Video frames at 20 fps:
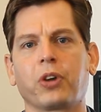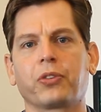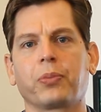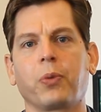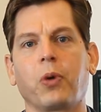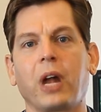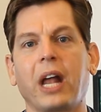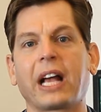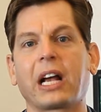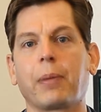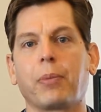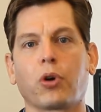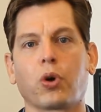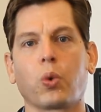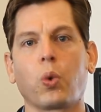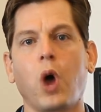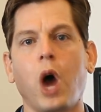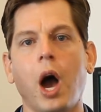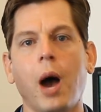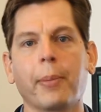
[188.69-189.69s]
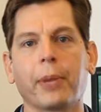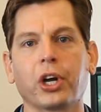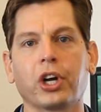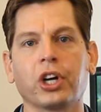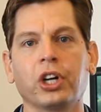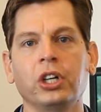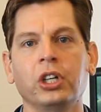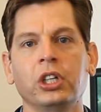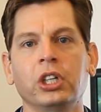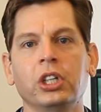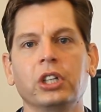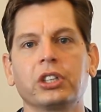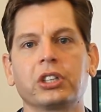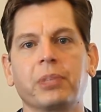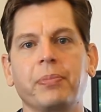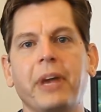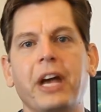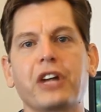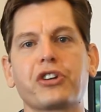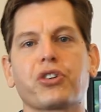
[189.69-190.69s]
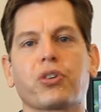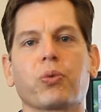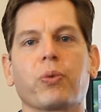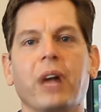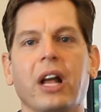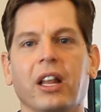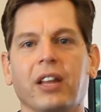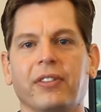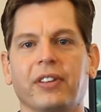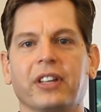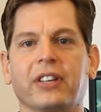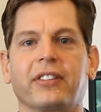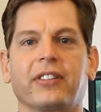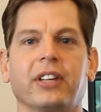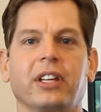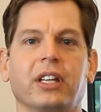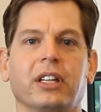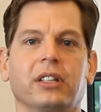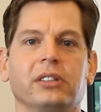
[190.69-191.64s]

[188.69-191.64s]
It's more like a barometer to measure relevancy.